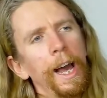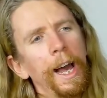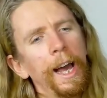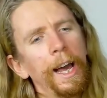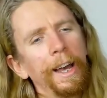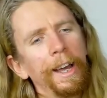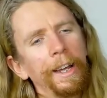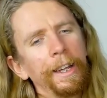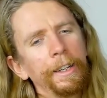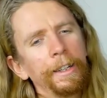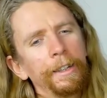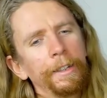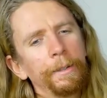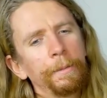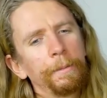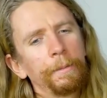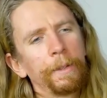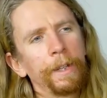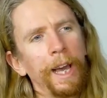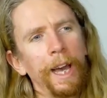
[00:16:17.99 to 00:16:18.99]
And
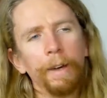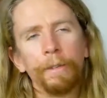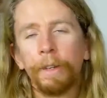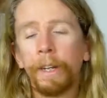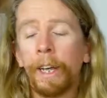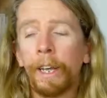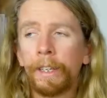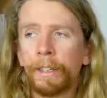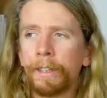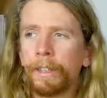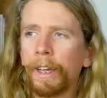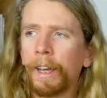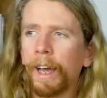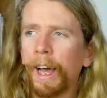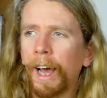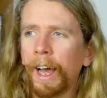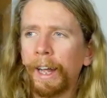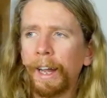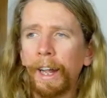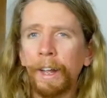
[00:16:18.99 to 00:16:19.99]
Kavanagh has
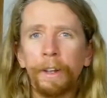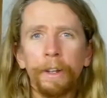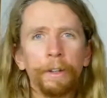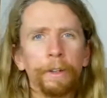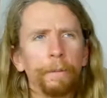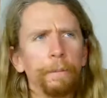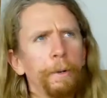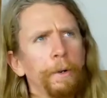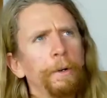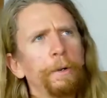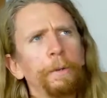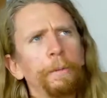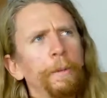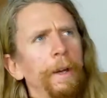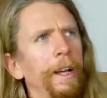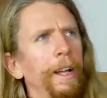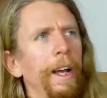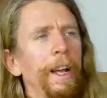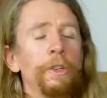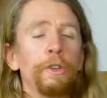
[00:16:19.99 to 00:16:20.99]
a, another poem
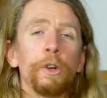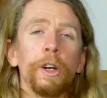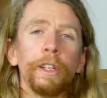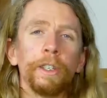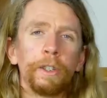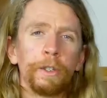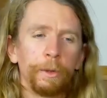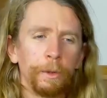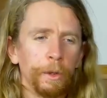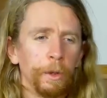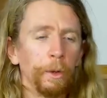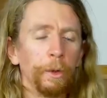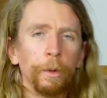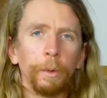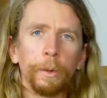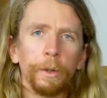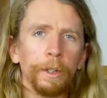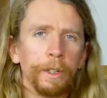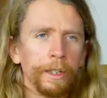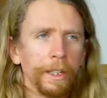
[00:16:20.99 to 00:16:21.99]
uh, addressed to an old
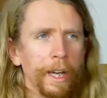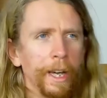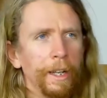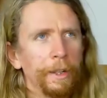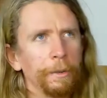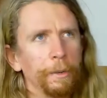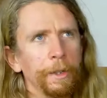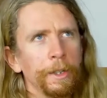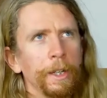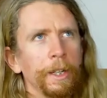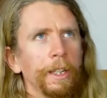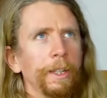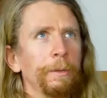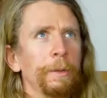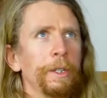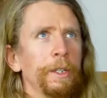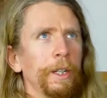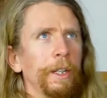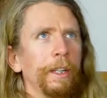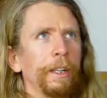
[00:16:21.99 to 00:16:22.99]
wooden gate, which I
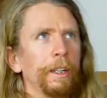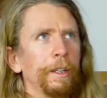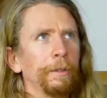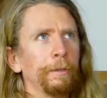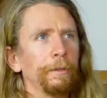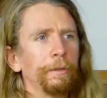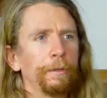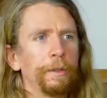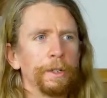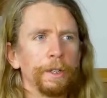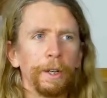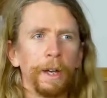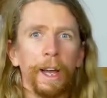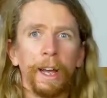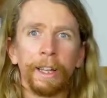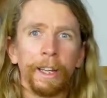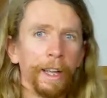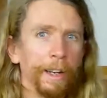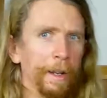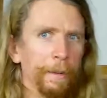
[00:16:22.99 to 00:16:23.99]
which I love, which I, uh,
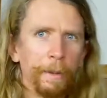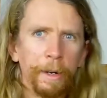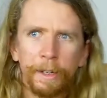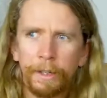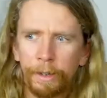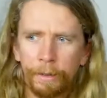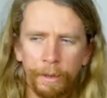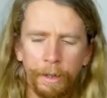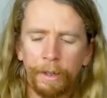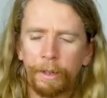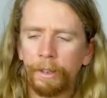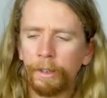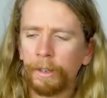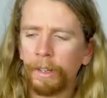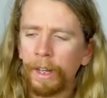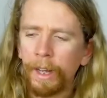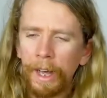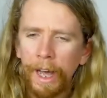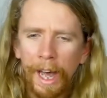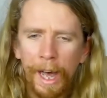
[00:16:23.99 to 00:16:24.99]
again I might do another
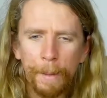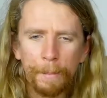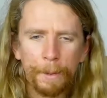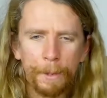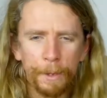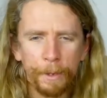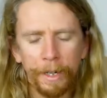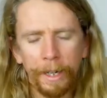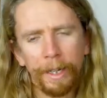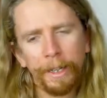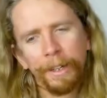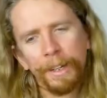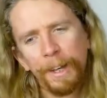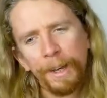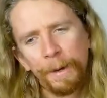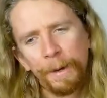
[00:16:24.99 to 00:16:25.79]
episode on.